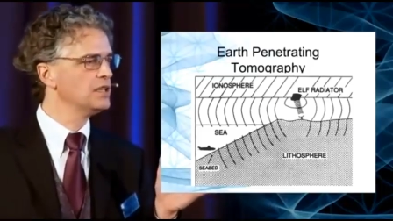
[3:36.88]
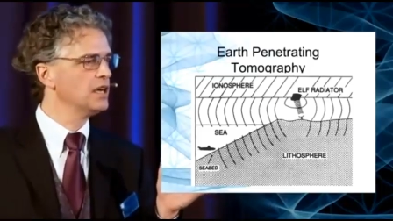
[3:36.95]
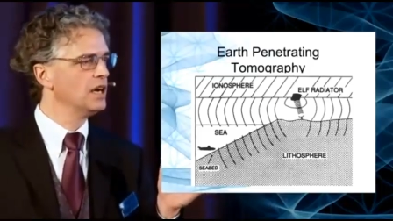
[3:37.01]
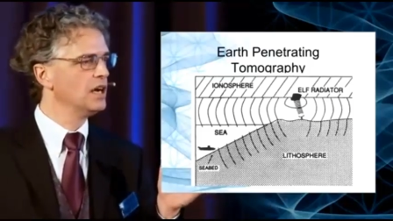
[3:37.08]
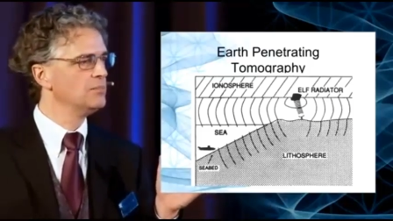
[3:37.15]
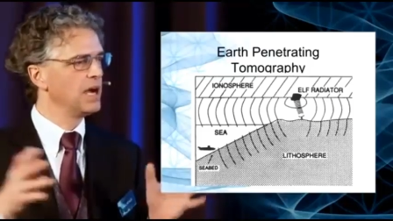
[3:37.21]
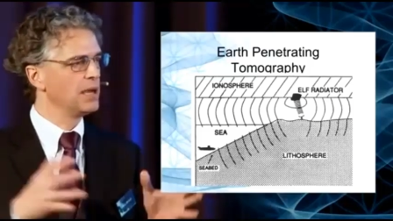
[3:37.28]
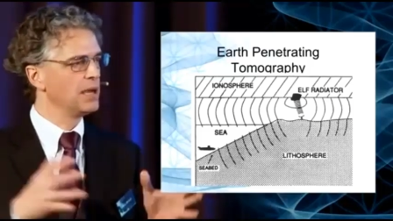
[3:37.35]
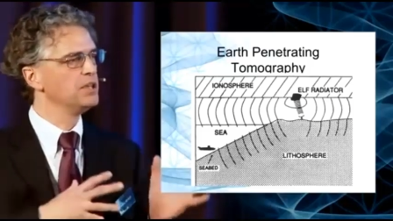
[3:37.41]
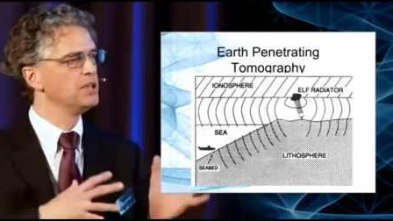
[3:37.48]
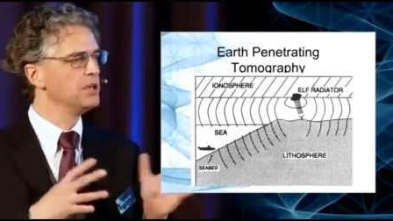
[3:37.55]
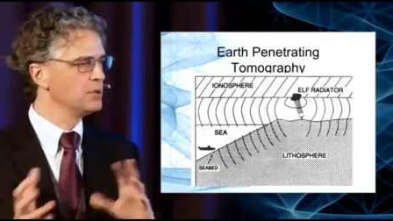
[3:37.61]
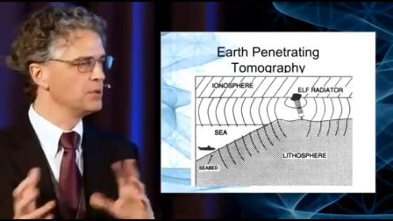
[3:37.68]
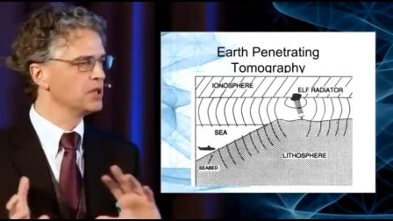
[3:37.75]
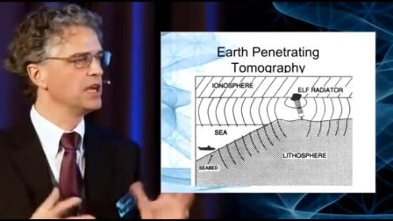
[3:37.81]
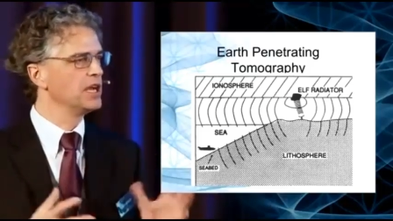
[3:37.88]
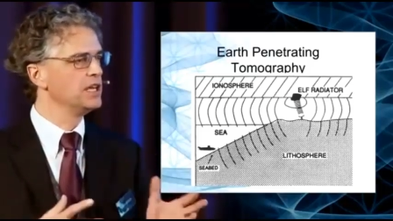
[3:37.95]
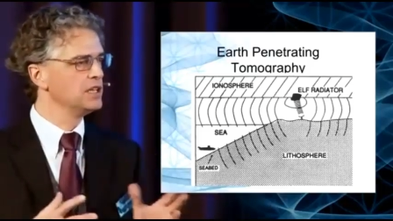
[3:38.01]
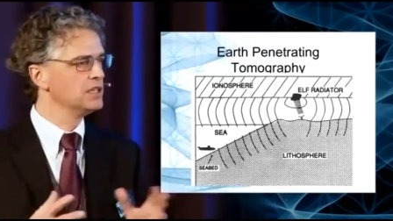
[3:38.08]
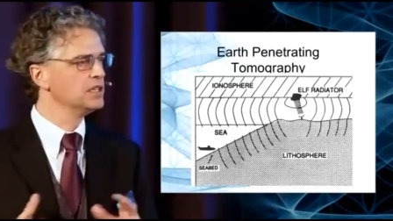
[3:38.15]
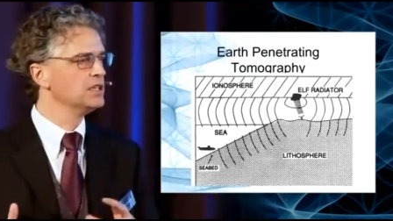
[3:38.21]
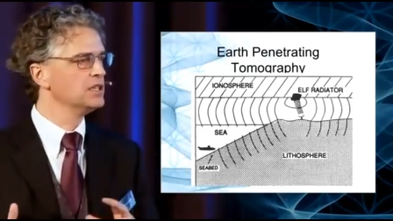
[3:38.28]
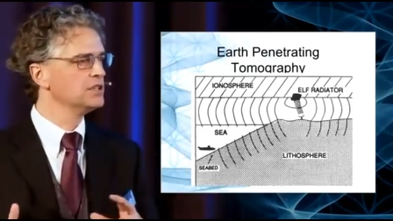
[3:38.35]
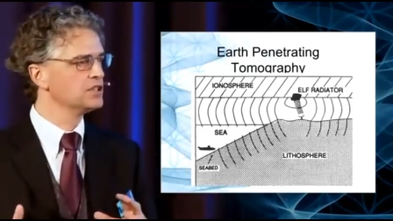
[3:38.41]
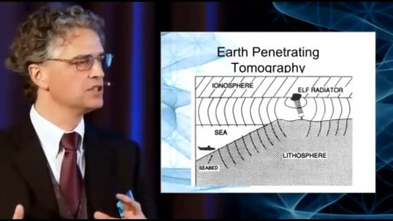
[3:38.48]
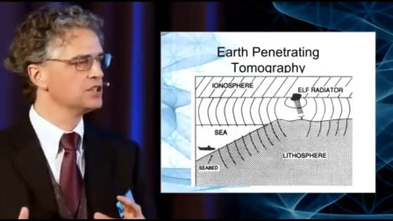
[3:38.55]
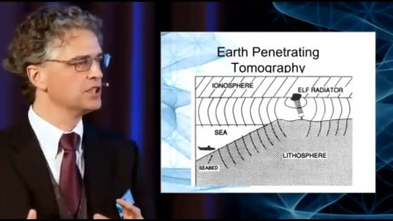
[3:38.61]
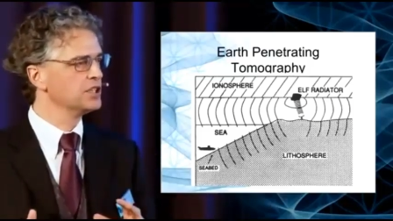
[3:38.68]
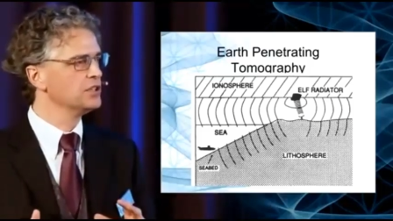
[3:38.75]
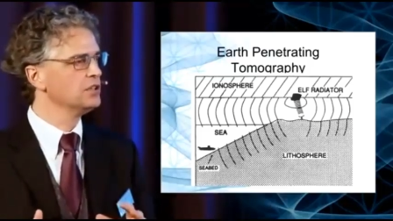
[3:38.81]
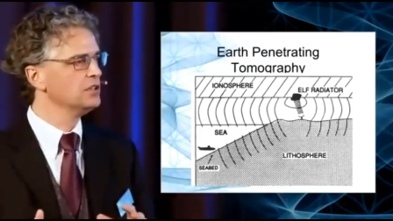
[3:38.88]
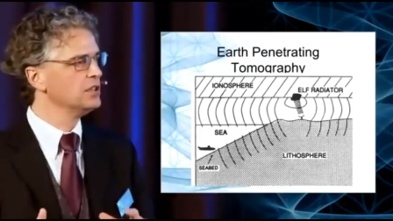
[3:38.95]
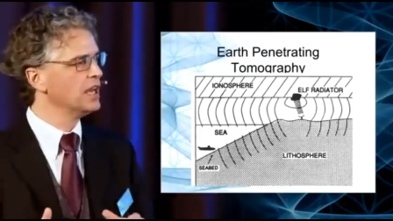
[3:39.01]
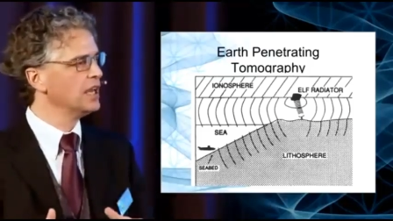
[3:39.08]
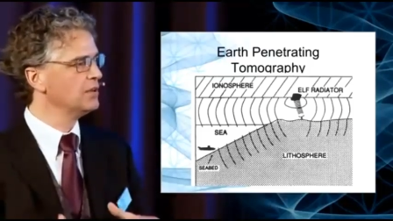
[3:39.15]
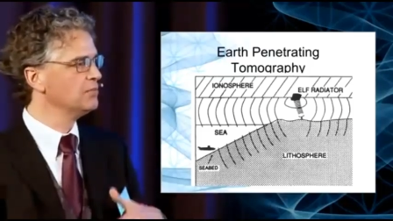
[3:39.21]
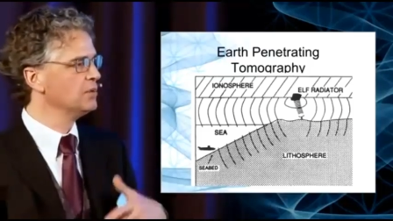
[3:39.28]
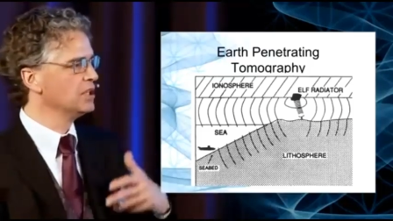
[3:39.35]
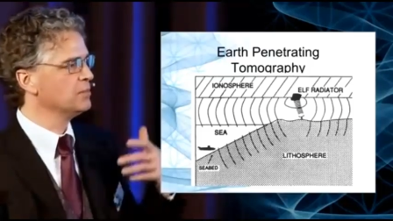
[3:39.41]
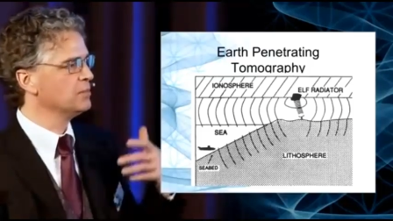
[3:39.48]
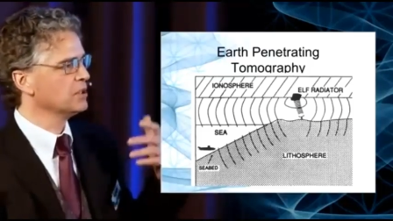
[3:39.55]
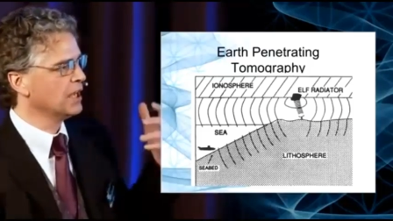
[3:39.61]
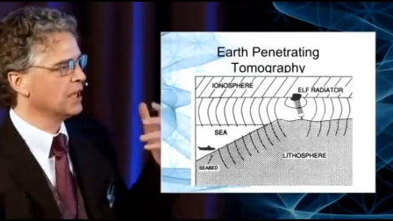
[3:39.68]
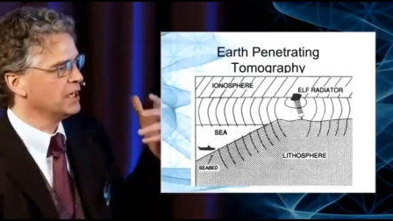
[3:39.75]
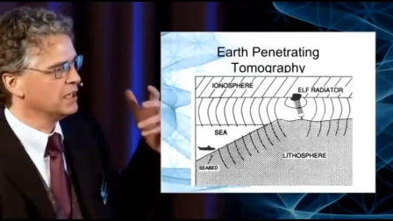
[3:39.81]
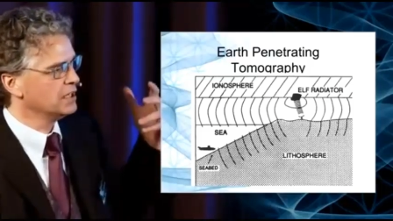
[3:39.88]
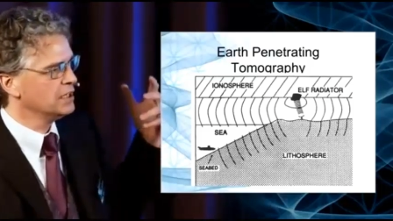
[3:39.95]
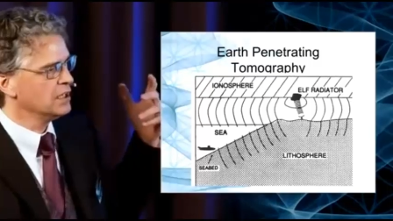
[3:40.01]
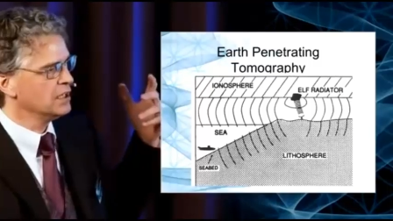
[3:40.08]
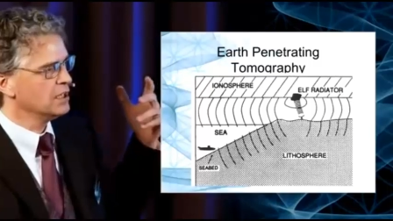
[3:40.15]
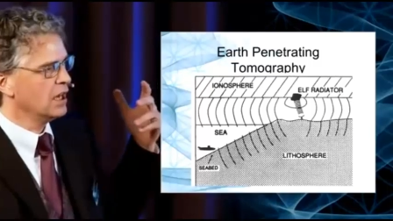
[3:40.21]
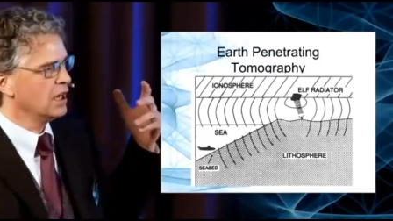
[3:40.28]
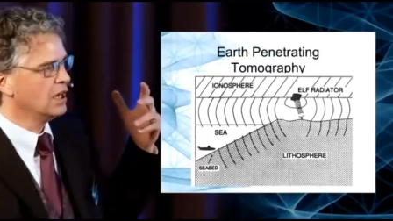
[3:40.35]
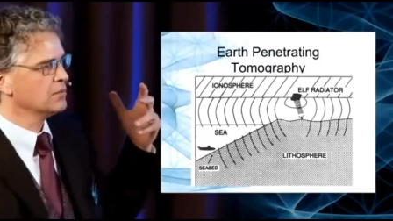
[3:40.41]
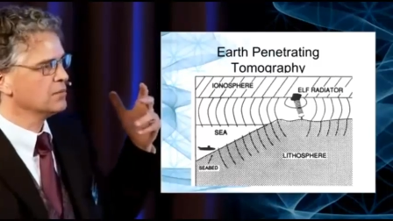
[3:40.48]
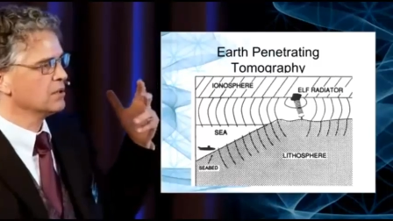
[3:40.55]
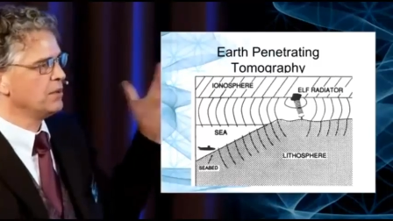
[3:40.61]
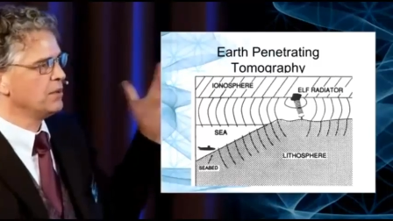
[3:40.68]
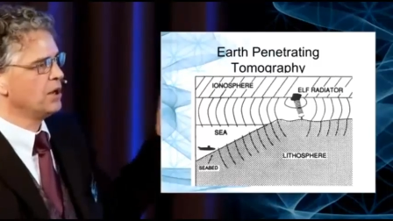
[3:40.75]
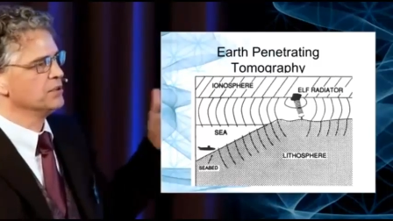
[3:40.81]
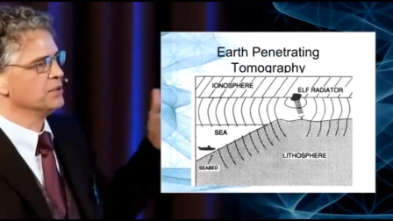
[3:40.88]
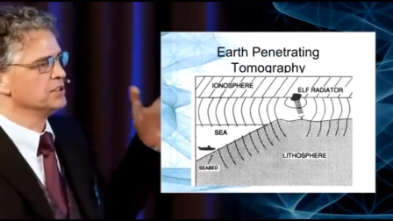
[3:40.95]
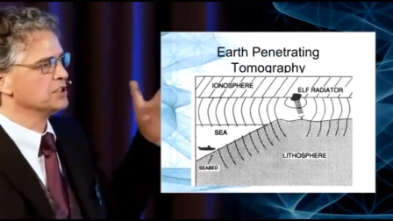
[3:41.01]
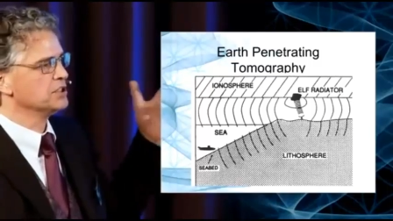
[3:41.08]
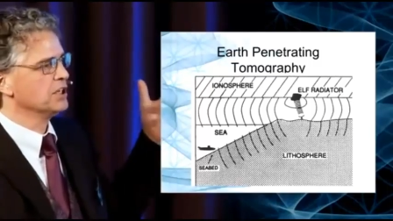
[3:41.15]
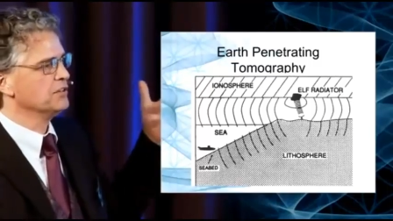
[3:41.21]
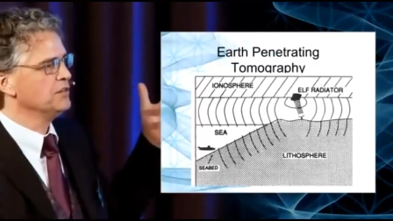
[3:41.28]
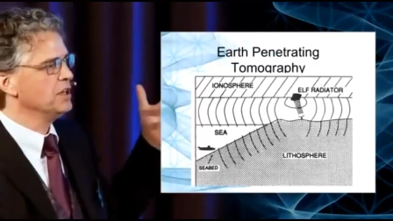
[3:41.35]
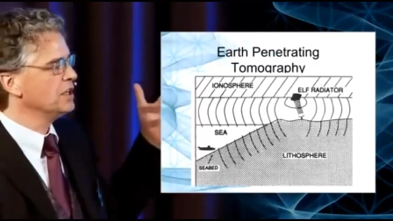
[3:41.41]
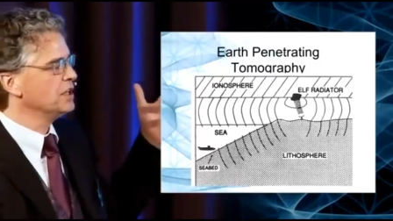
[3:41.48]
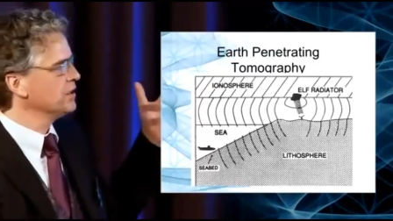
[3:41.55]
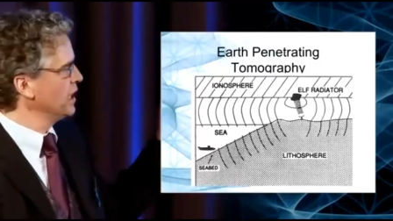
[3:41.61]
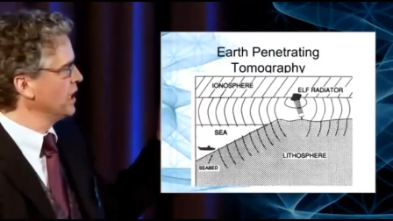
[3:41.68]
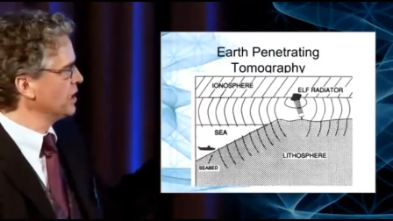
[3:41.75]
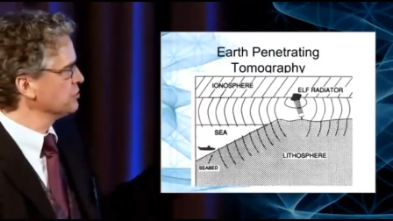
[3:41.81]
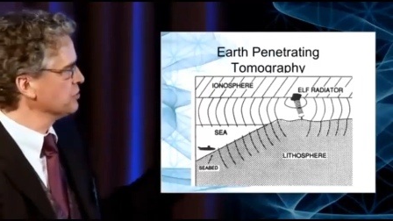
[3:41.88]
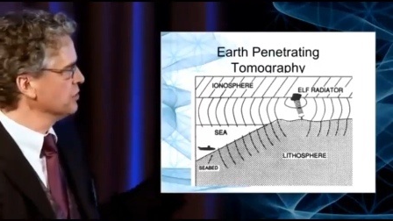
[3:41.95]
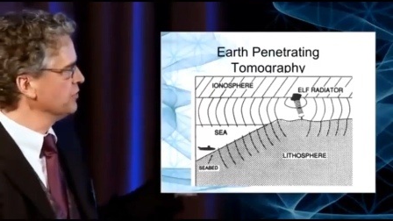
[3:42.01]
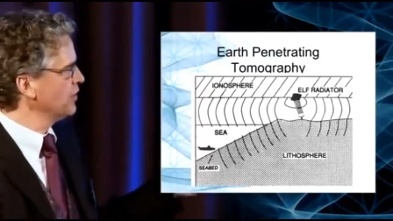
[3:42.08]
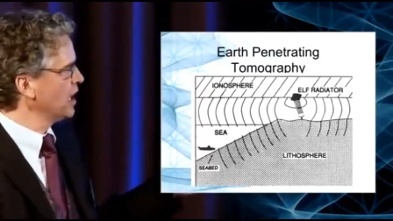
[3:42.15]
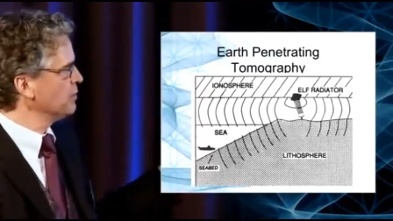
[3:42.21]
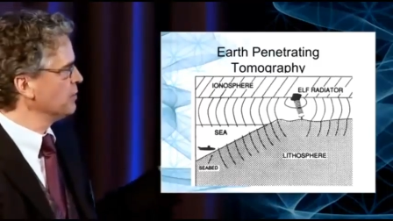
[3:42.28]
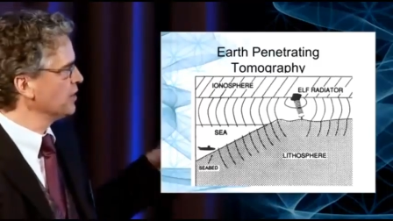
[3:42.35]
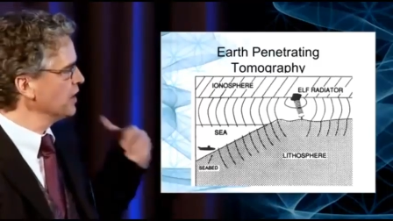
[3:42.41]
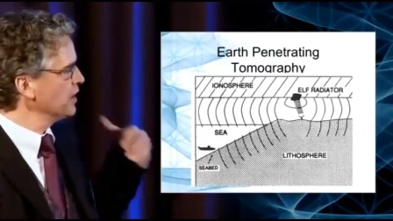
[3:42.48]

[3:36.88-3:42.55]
um, by manipulating the signal and manipulating um, components of the natural environment.